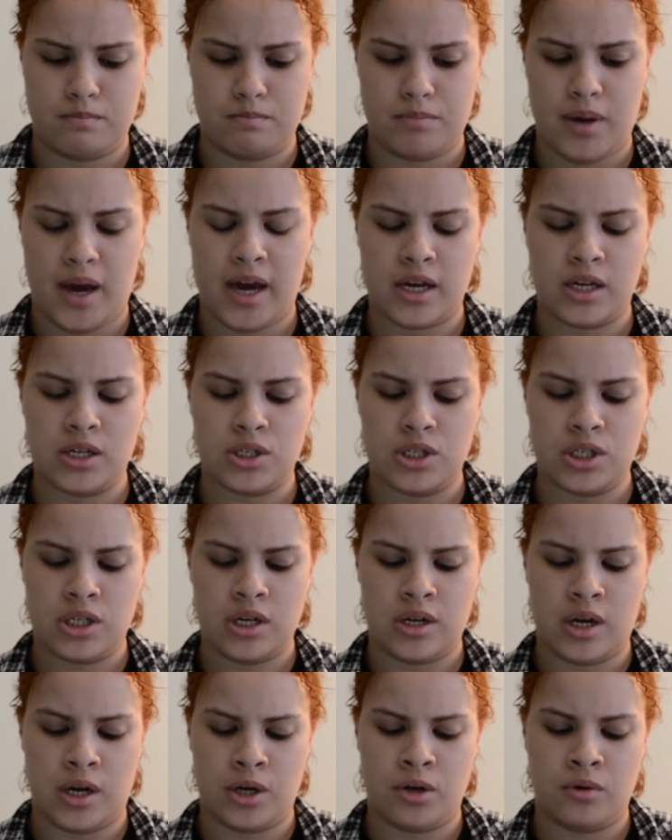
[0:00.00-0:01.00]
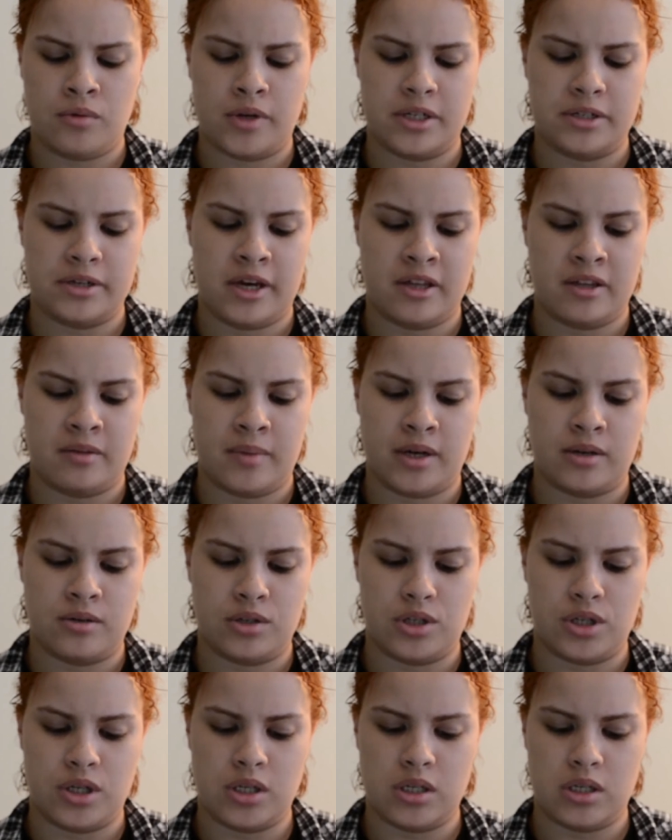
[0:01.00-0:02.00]
packaging. I don't want to take them out
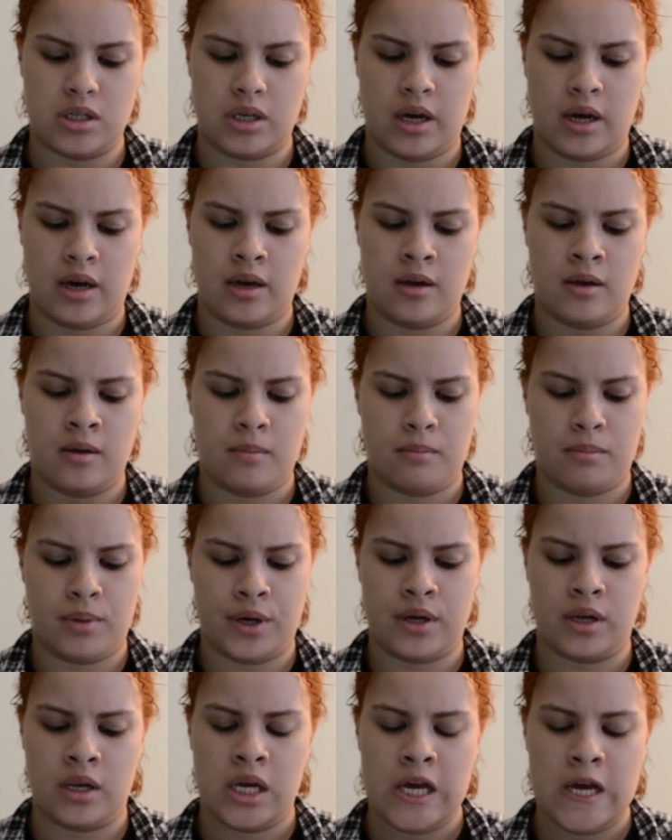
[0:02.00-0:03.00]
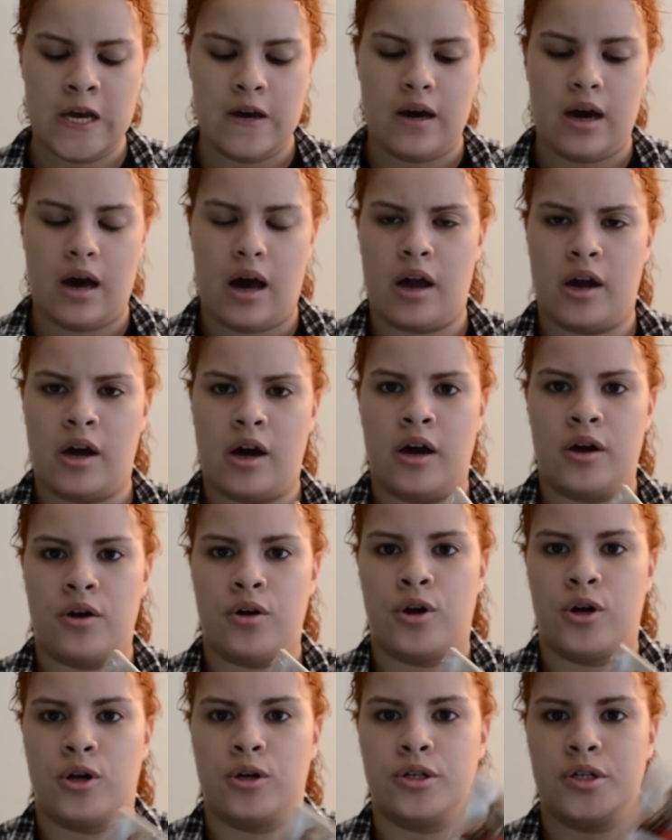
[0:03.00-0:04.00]
just yet, but I got
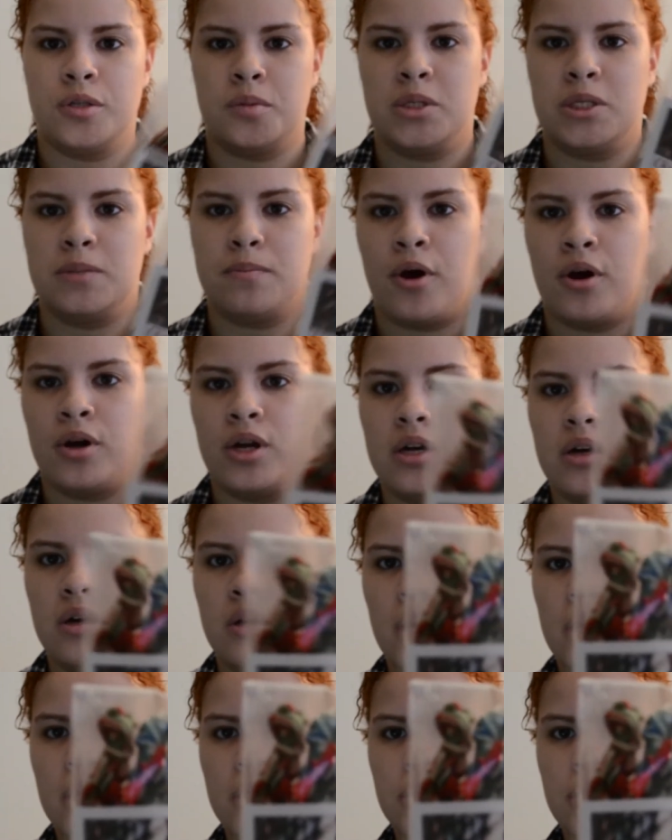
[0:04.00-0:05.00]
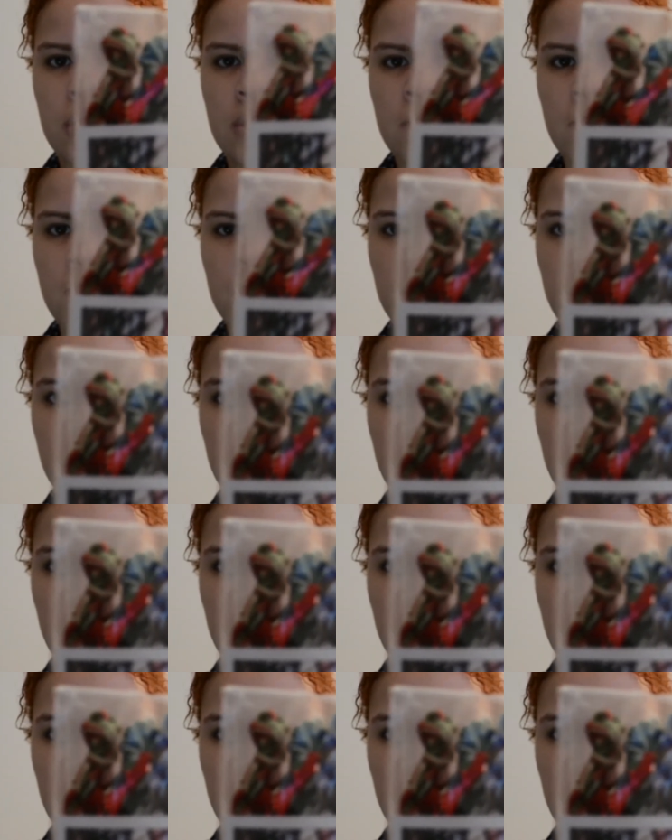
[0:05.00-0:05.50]
her Christmas party collection.